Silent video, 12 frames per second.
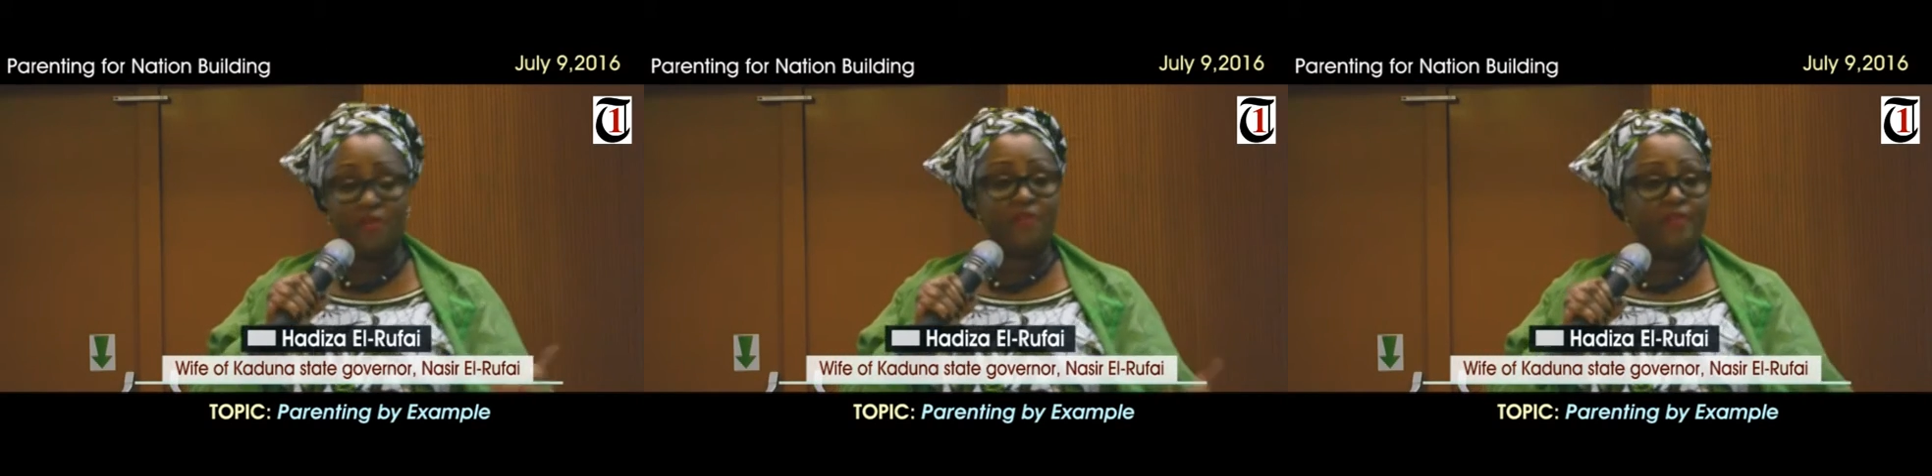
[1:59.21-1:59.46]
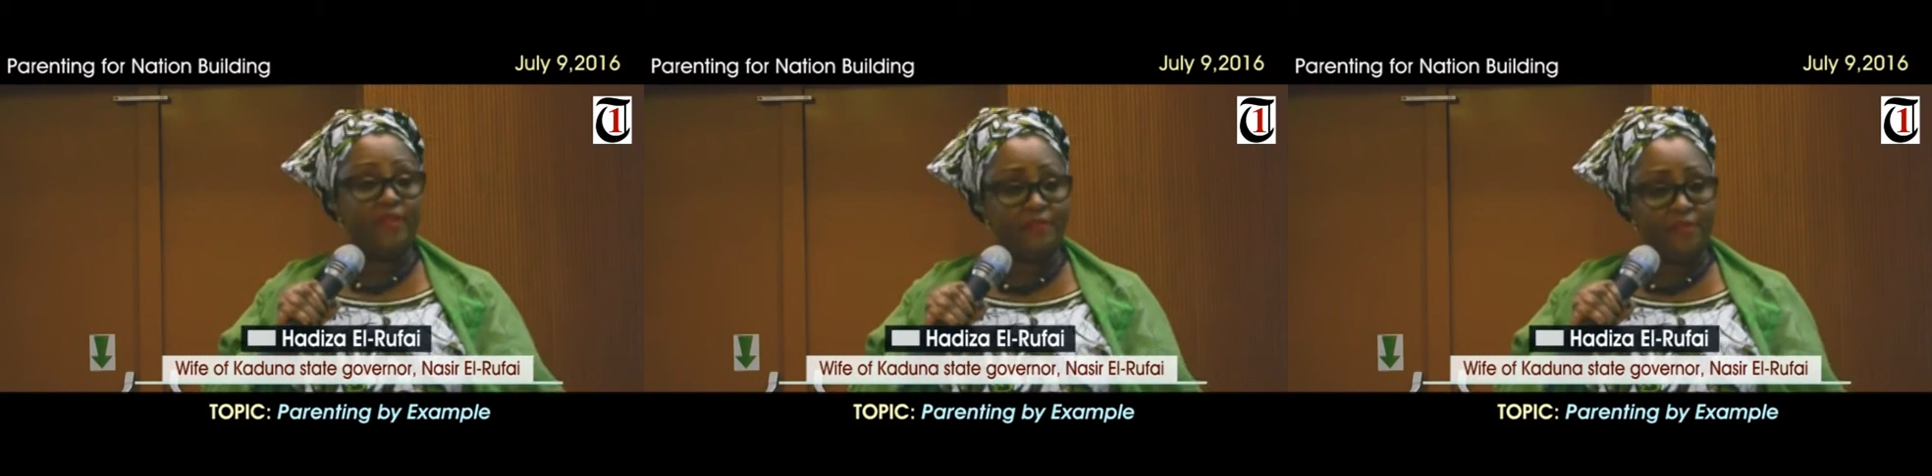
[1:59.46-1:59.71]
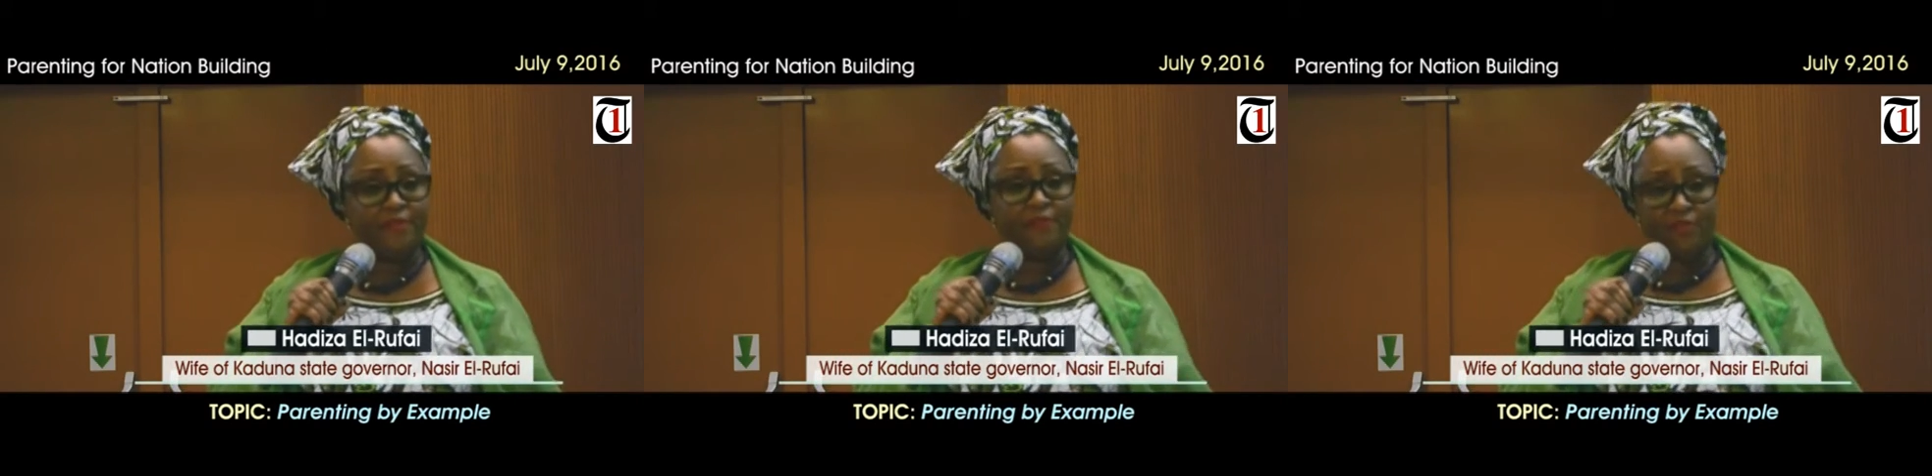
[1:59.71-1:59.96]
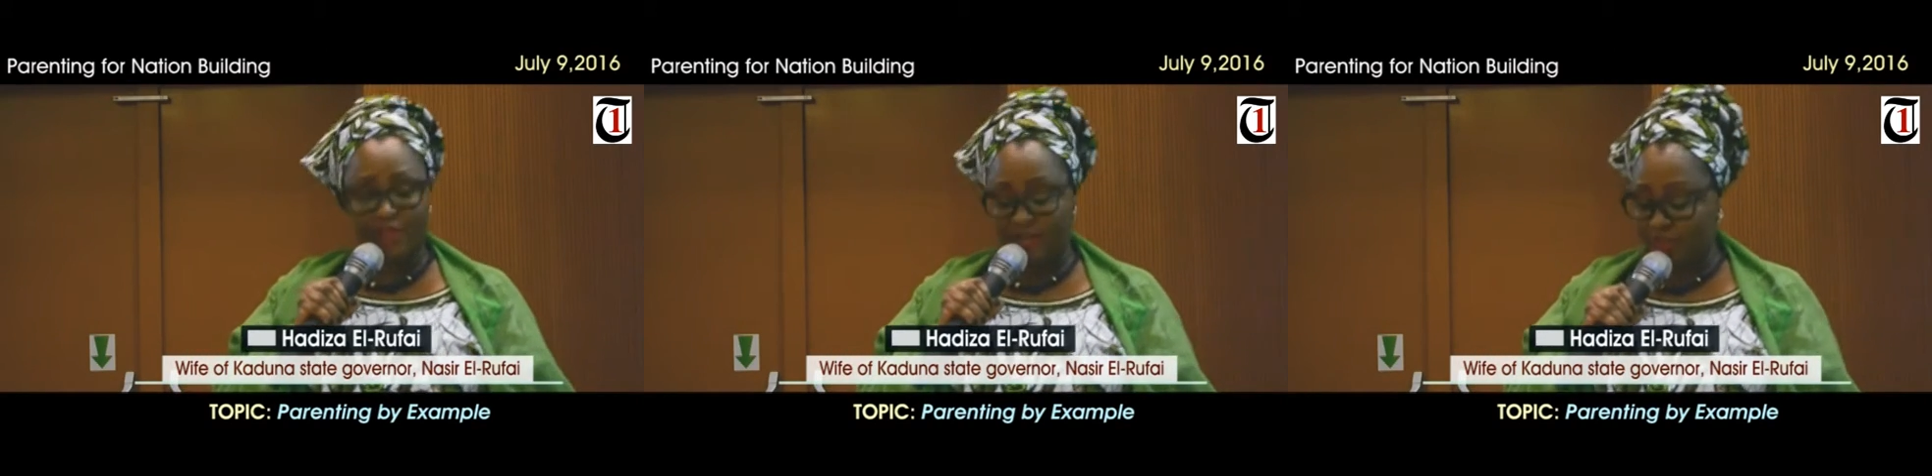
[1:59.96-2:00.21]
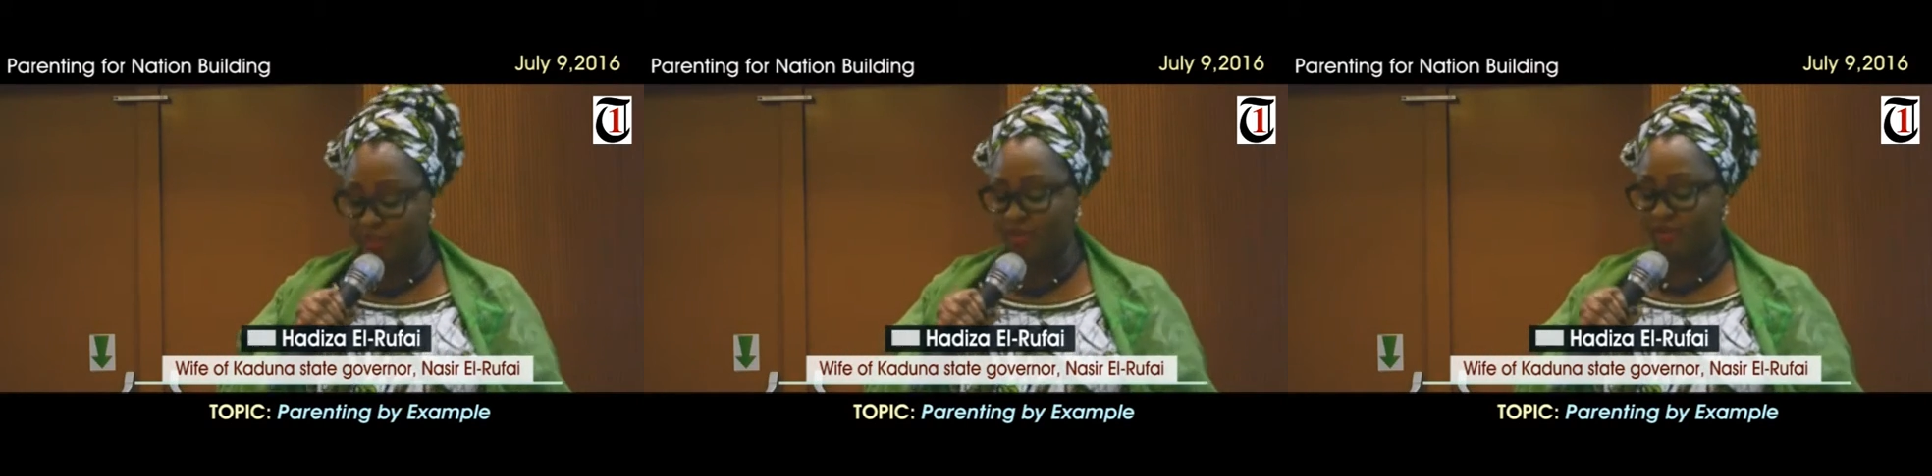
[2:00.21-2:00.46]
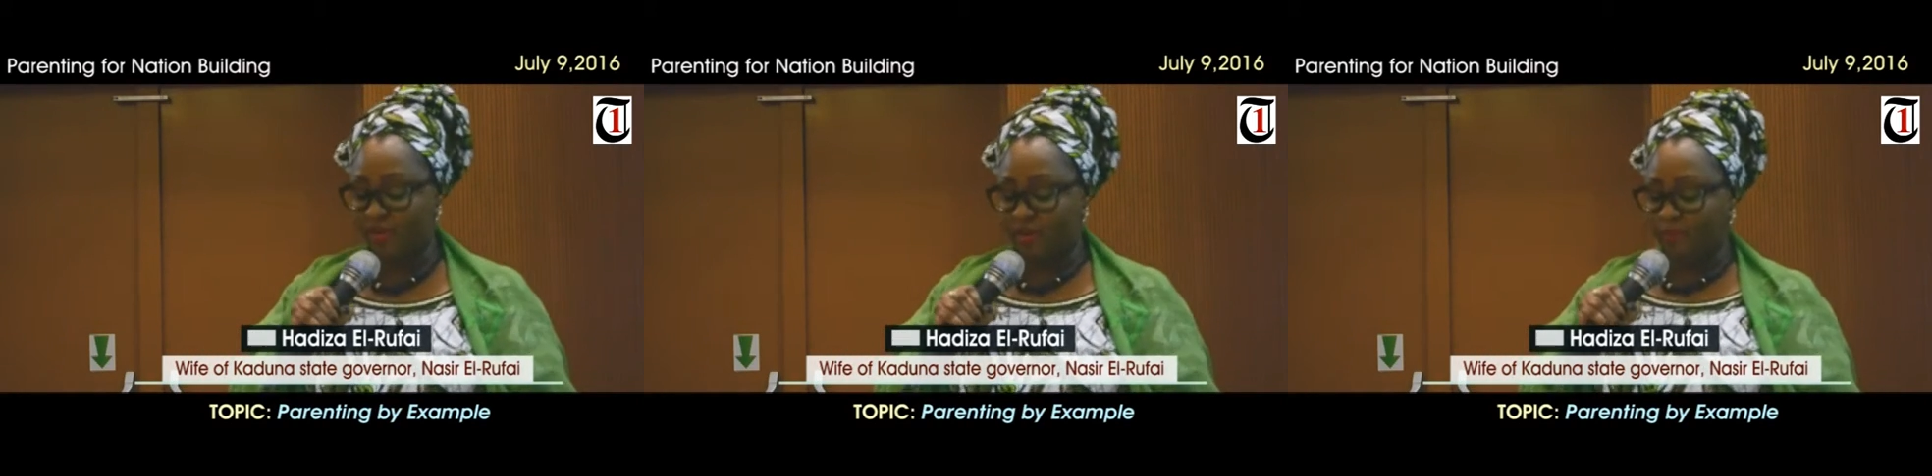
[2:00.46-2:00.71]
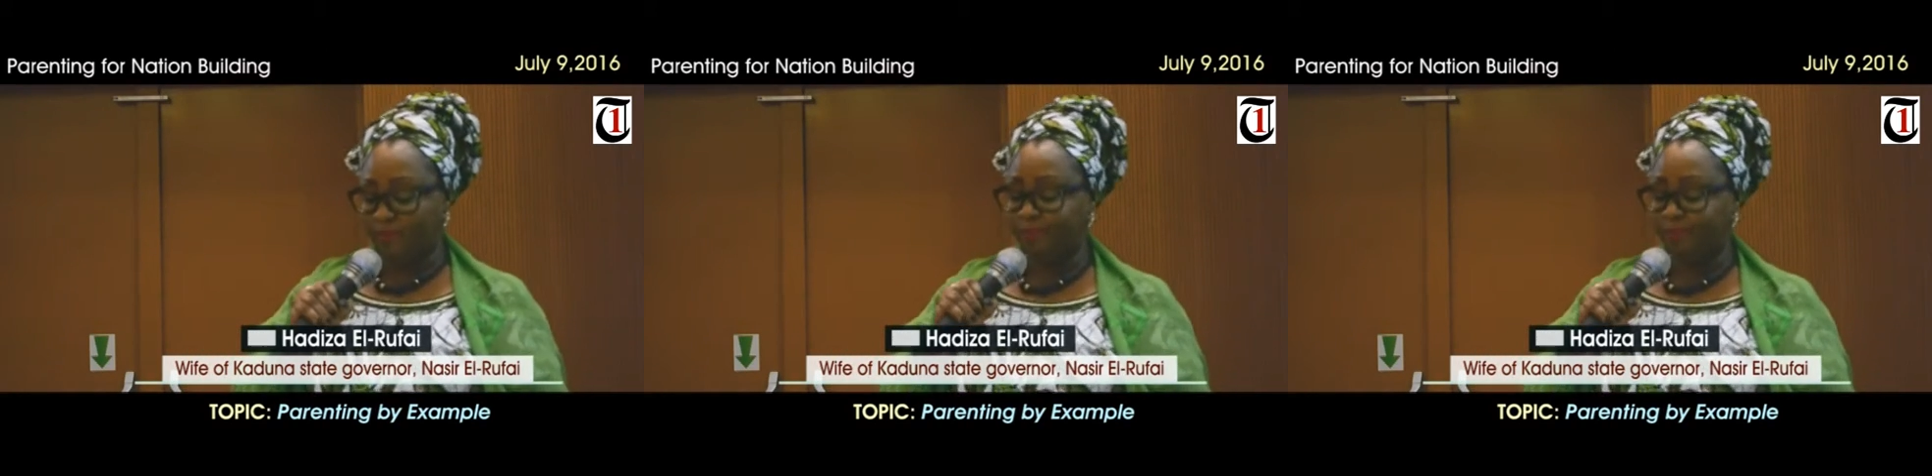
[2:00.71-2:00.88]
of living for their children.